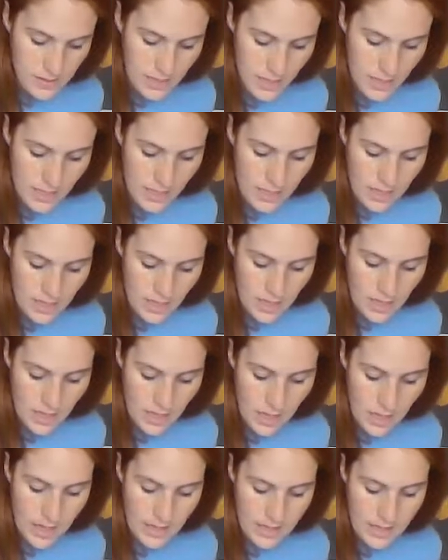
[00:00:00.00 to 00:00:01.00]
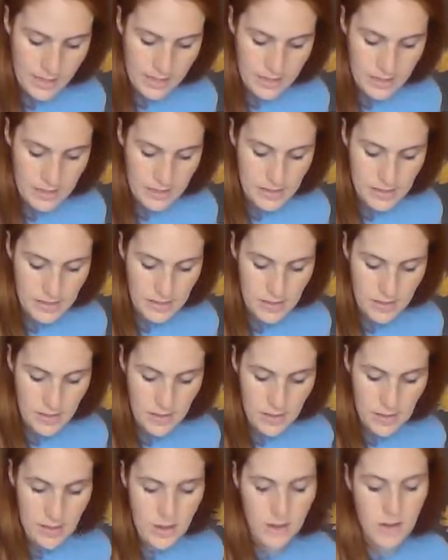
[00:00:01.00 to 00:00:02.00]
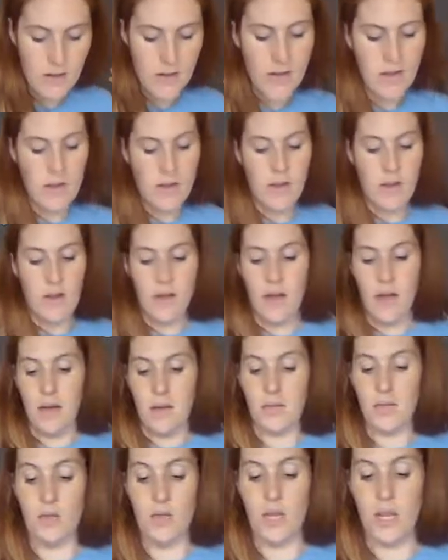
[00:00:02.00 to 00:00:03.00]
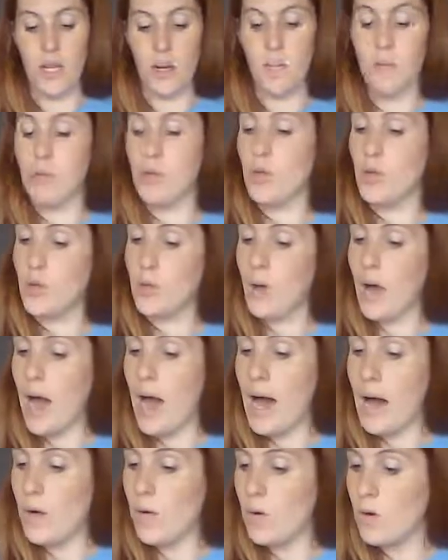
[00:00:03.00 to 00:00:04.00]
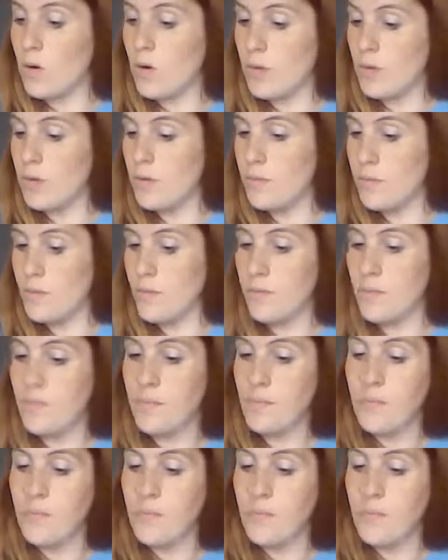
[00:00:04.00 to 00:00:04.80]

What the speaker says: staying in the lines. I'm doing a blue owl.